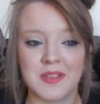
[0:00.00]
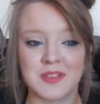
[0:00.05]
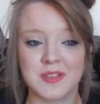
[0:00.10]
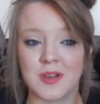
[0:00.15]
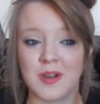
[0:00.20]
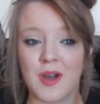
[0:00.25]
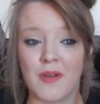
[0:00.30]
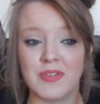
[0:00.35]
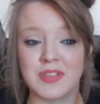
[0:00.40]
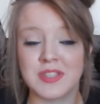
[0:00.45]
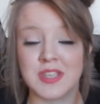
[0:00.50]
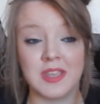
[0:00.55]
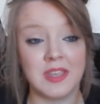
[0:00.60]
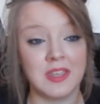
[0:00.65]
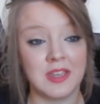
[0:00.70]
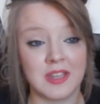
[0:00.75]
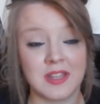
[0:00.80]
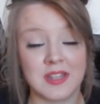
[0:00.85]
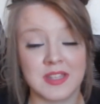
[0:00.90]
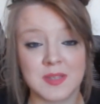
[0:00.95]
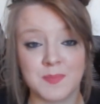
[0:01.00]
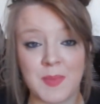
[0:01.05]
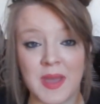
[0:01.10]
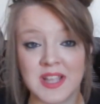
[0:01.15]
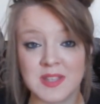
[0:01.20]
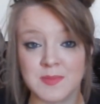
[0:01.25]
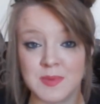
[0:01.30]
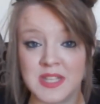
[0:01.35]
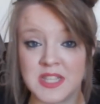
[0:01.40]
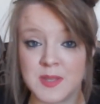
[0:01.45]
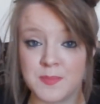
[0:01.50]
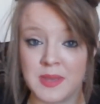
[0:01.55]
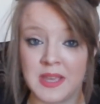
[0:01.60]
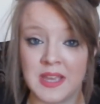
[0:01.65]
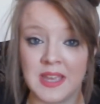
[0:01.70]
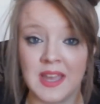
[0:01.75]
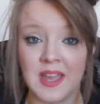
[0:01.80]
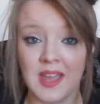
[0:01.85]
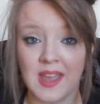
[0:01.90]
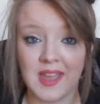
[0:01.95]
So obviously you can expect me to
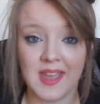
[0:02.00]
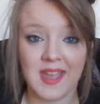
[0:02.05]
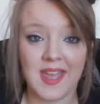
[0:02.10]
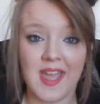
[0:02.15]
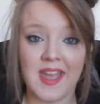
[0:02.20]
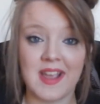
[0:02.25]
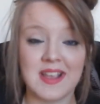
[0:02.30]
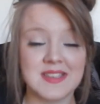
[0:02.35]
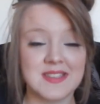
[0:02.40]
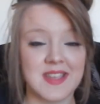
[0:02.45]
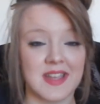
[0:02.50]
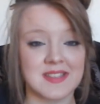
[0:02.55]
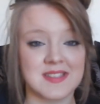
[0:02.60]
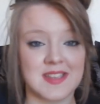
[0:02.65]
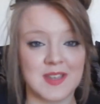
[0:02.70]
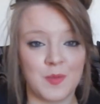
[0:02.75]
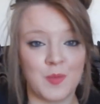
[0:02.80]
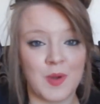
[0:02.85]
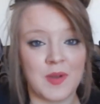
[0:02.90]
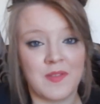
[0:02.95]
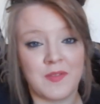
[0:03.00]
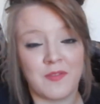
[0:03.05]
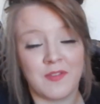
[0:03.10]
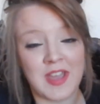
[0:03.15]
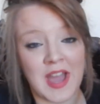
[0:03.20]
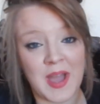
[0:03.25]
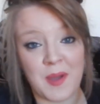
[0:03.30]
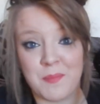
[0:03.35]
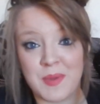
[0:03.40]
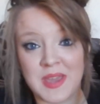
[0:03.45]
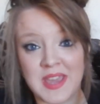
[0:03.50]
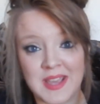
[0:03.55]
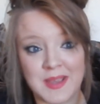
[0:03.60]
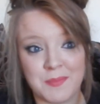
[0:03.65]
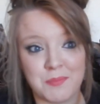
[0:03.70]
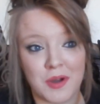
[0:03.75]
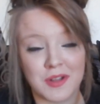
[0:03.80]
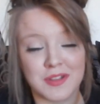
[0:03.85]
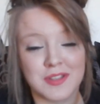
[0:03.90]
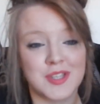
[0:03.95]
be ecstatic with
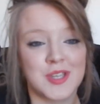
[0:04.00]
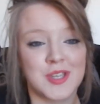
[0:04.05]
VIP pod